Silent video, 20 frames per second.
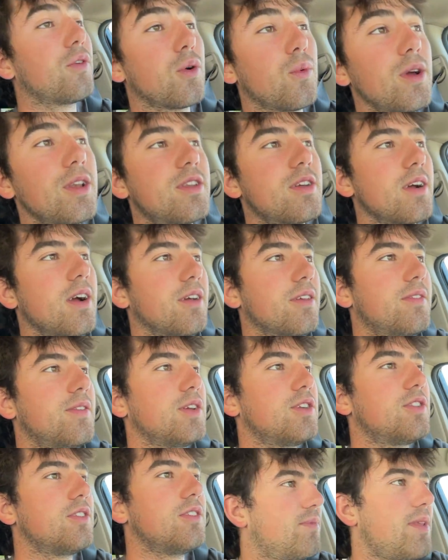the winter, I was
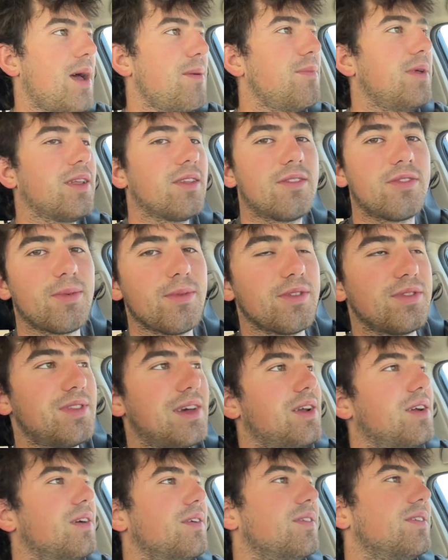fishing 10 minutes from the
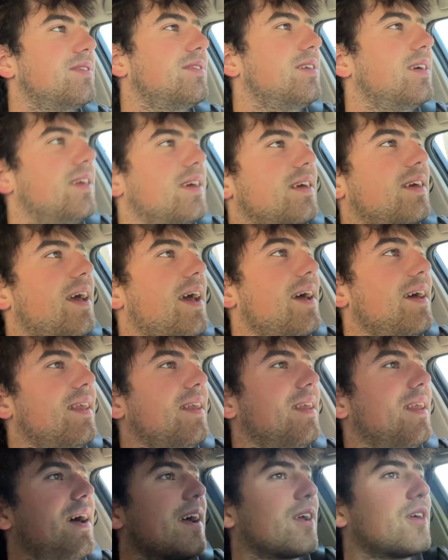center of the city,
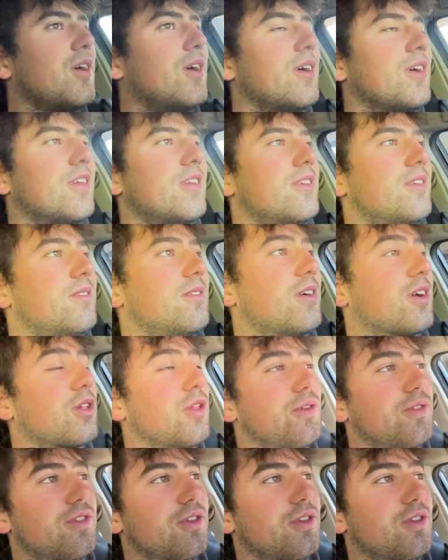and I caught a close